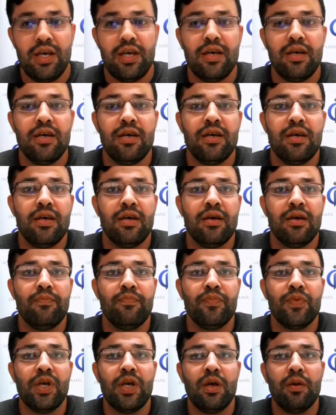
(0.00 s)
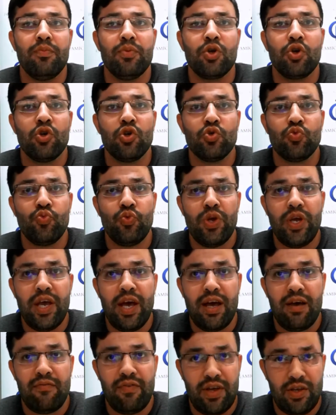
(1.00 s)
because we
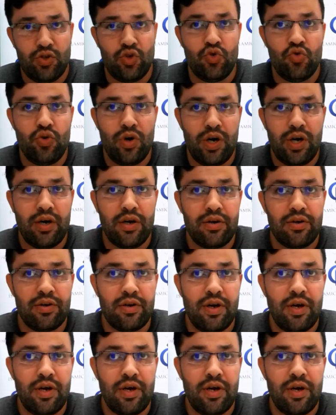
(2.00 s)
have, as you are